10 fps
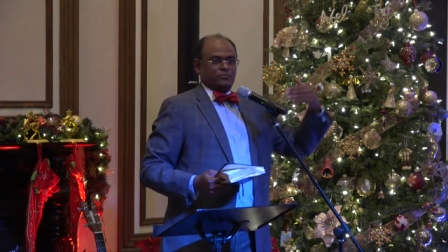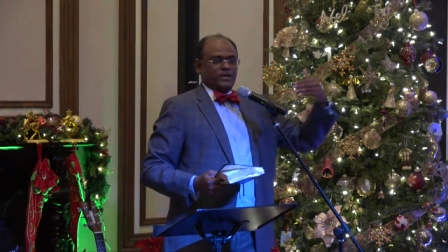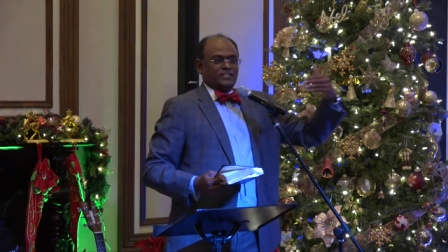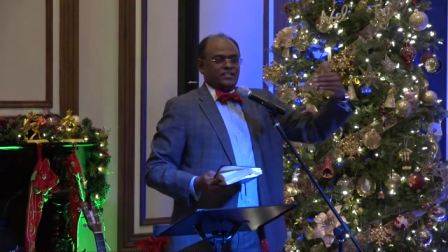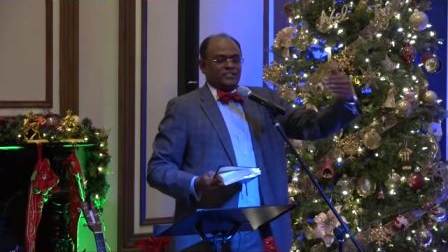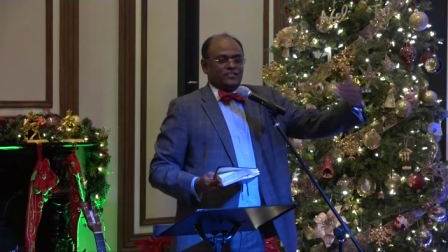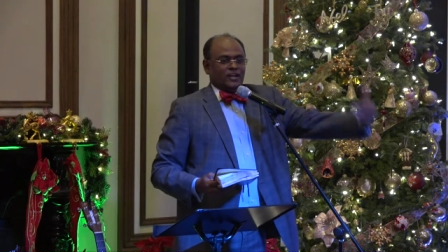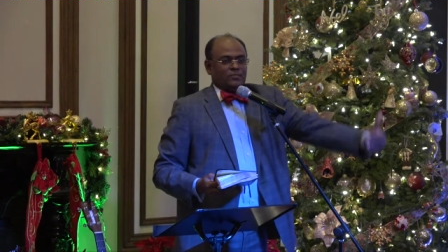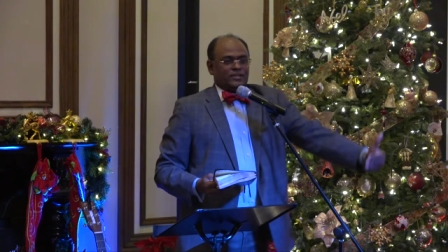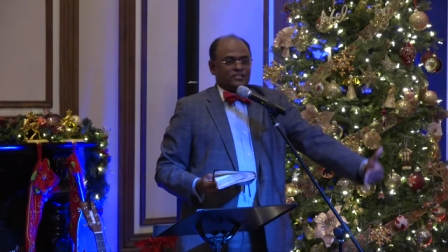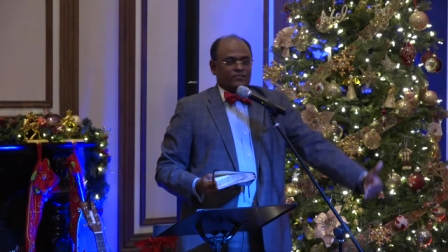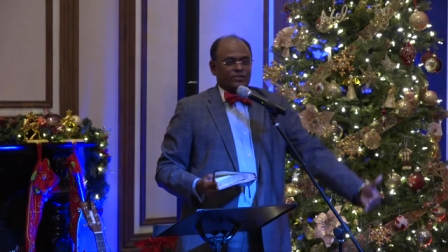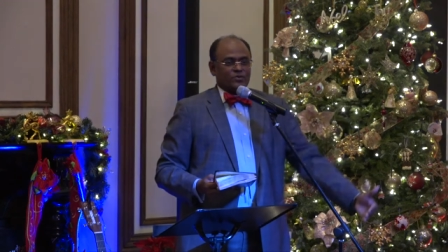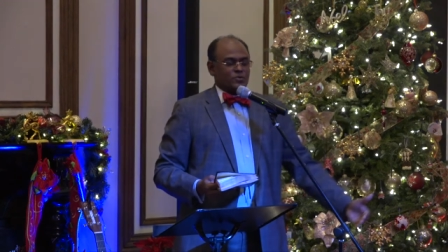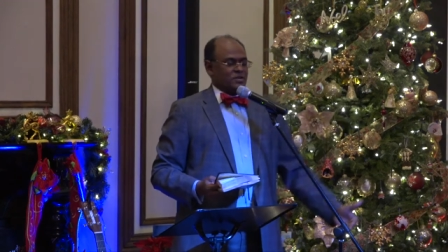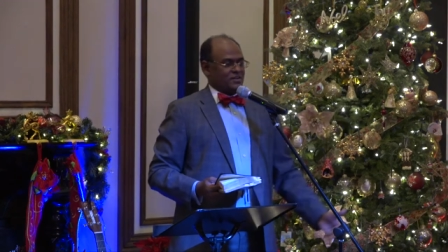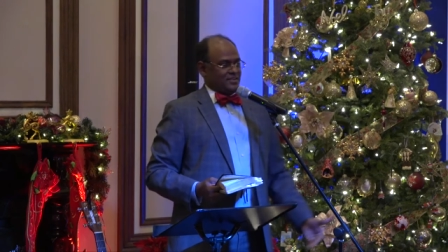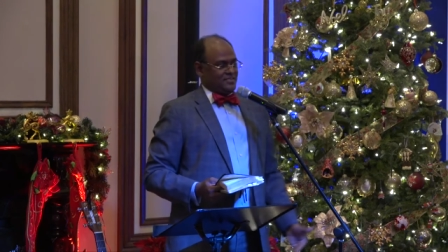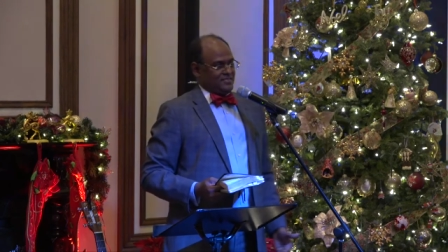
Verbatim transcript: brings in a celebration of a new year,